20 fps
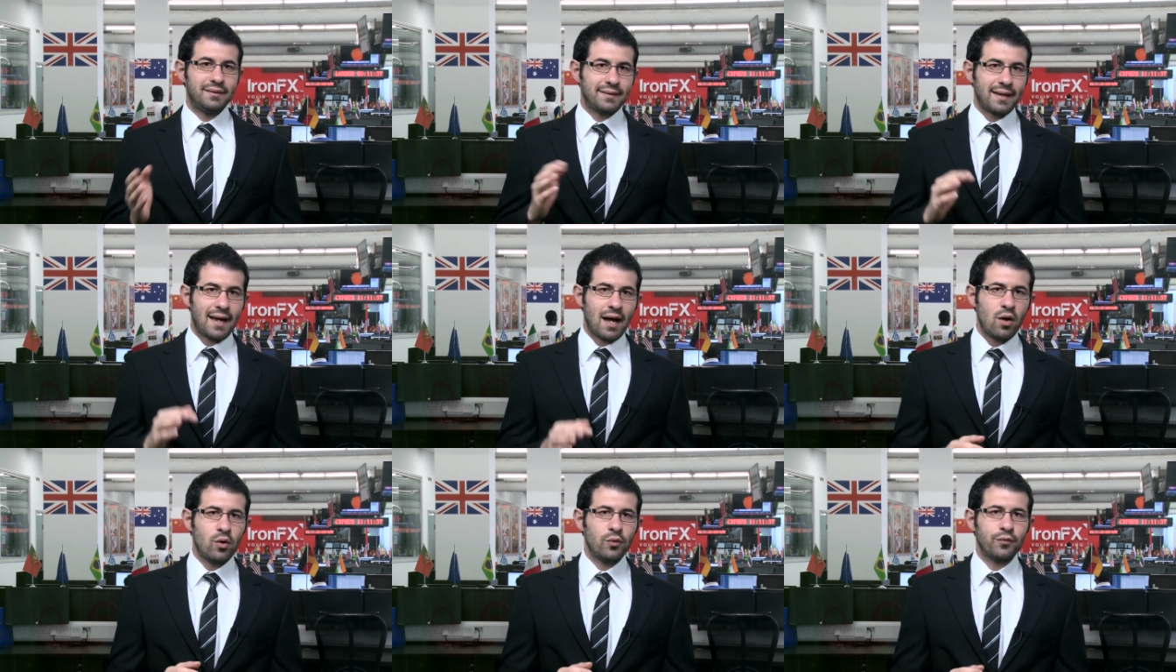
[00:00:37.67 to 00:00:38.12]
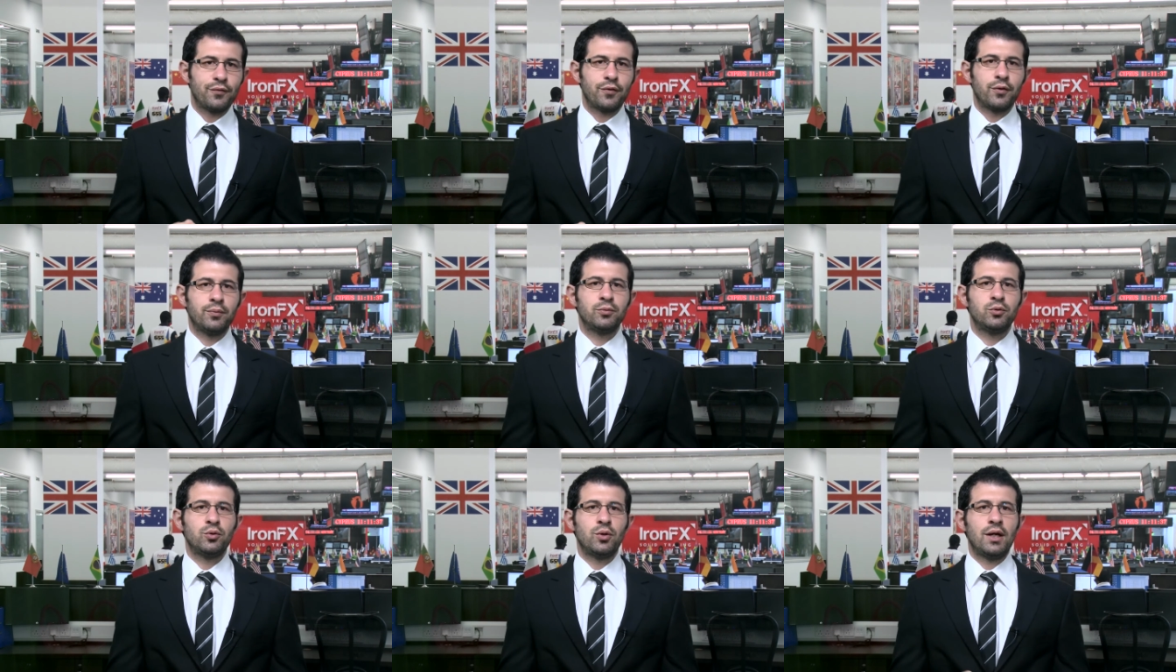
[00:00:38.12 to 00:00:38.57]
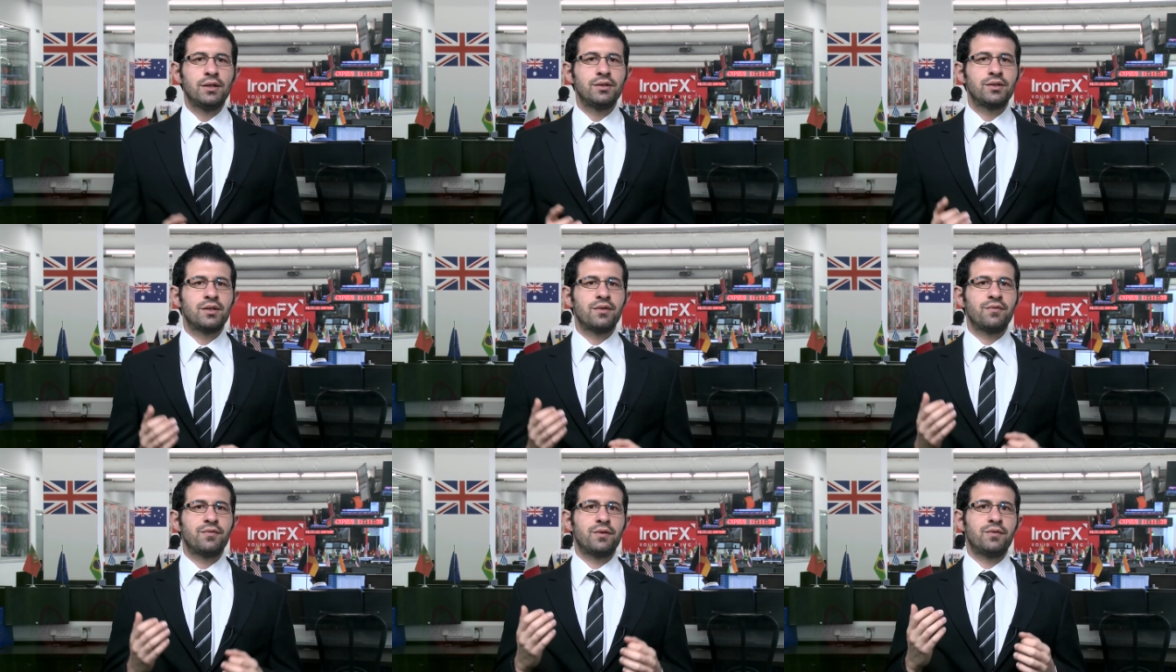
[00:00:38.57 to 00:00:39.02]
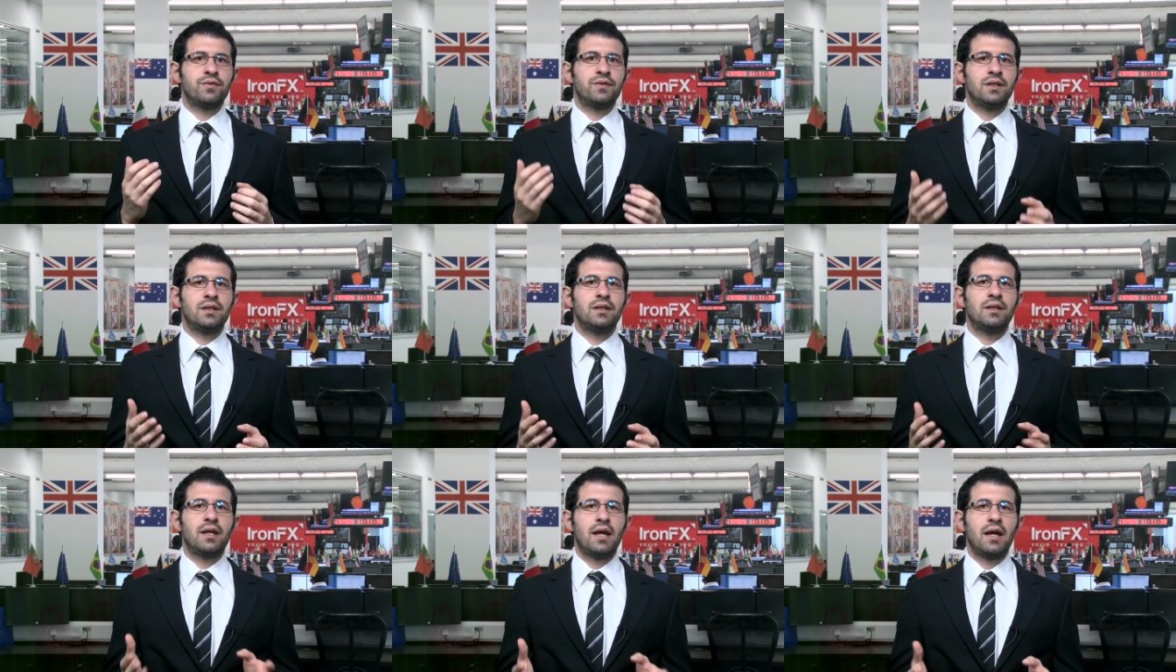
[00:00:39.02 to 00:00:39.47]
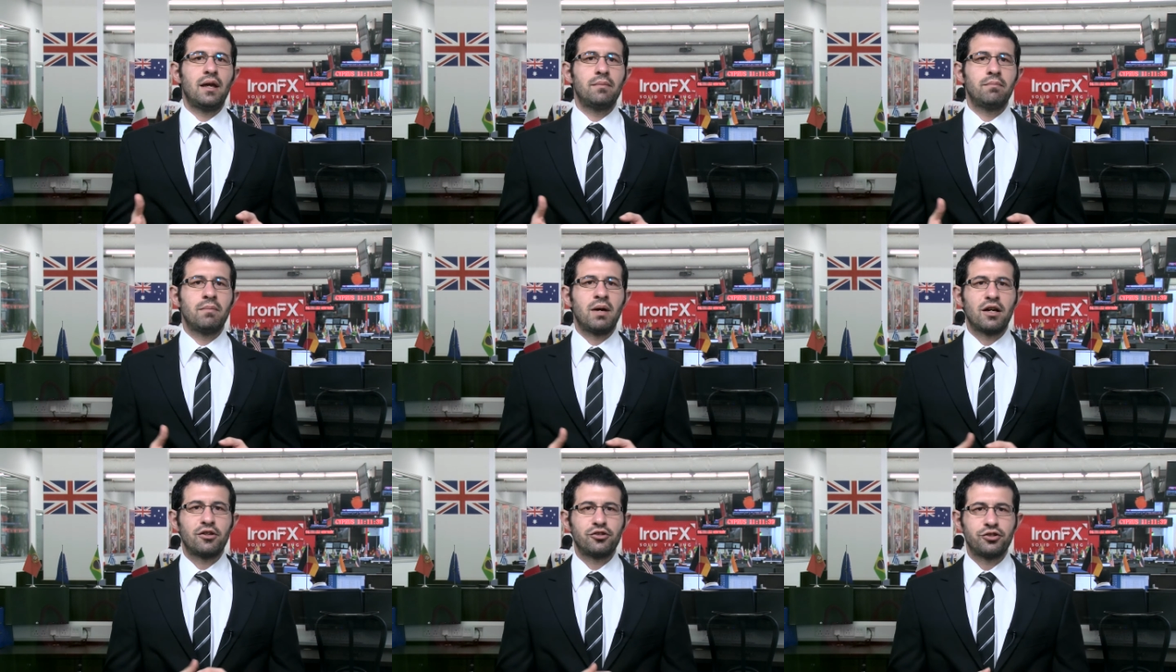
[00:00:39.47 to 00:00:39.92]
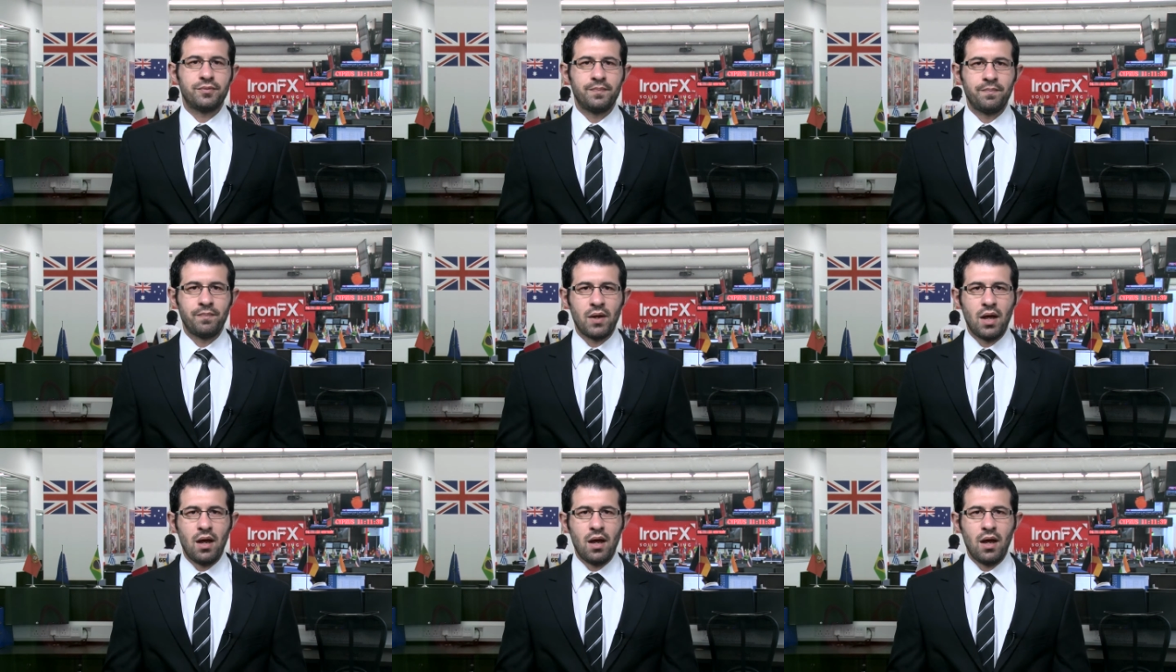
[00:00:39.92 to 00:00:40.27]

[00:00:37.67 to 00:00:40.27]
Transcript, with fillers: down from two hundred fifteen K in March.